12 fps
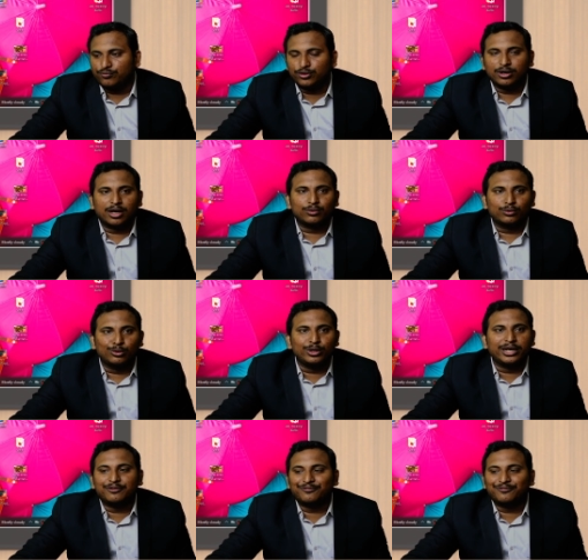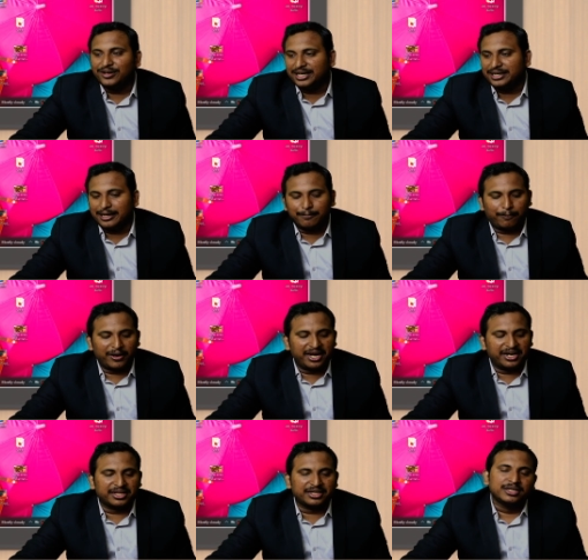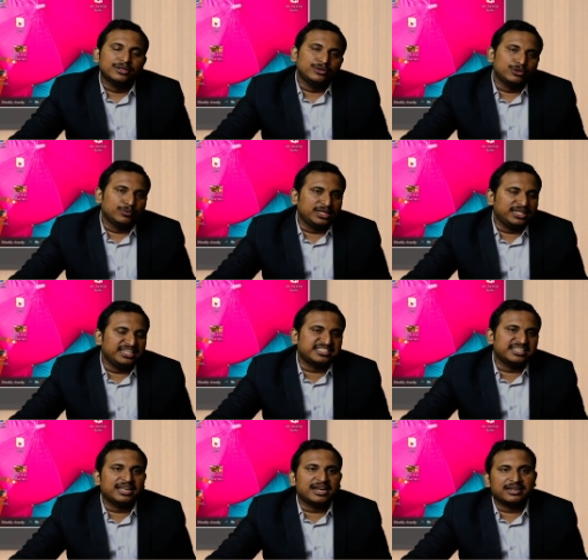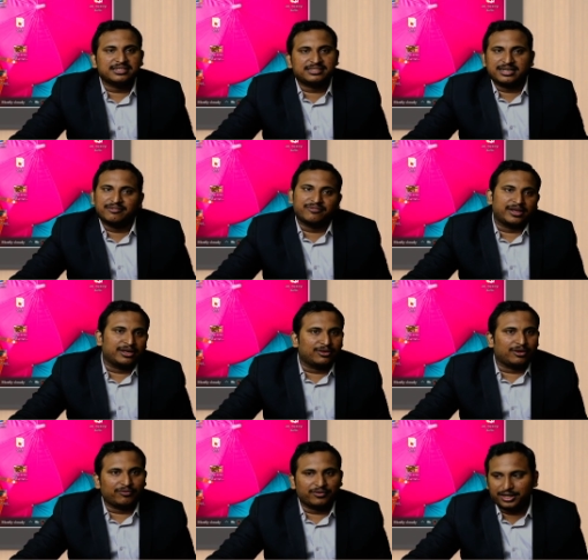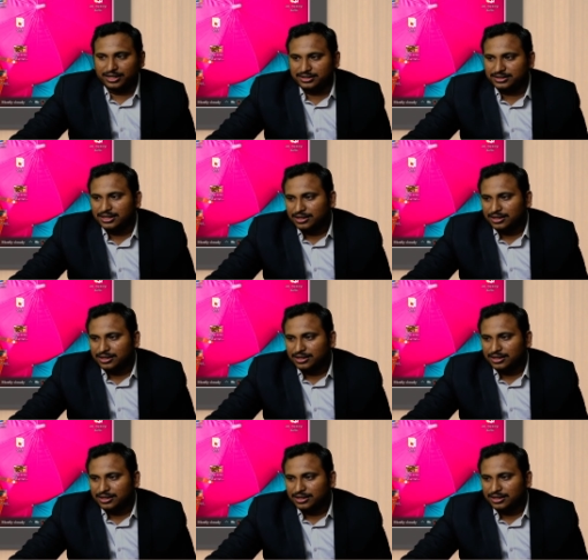are good at filling template, you will easily understand filing of returns,